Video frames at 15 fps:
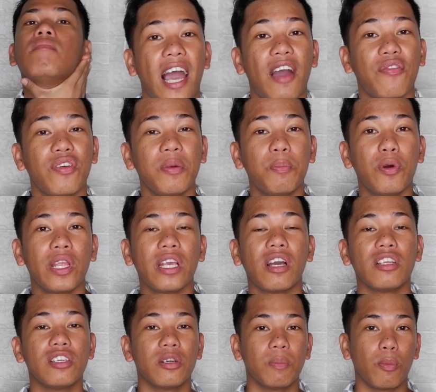After putting
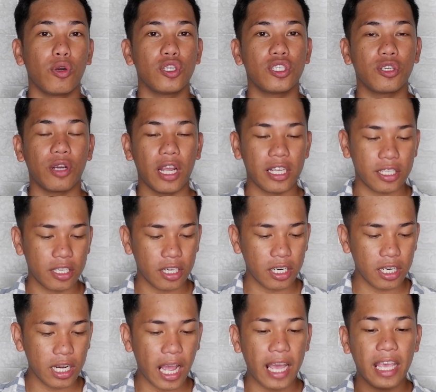on your
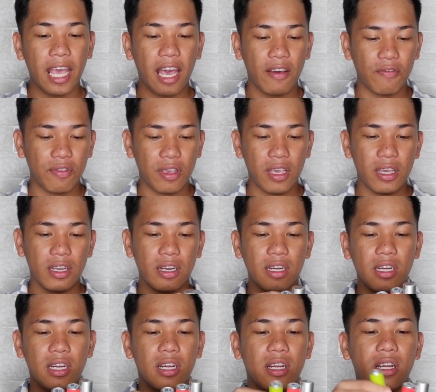moisturizer, I have here
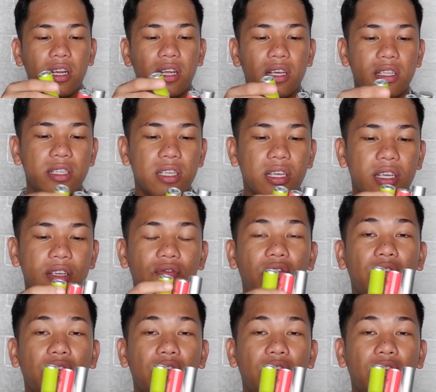the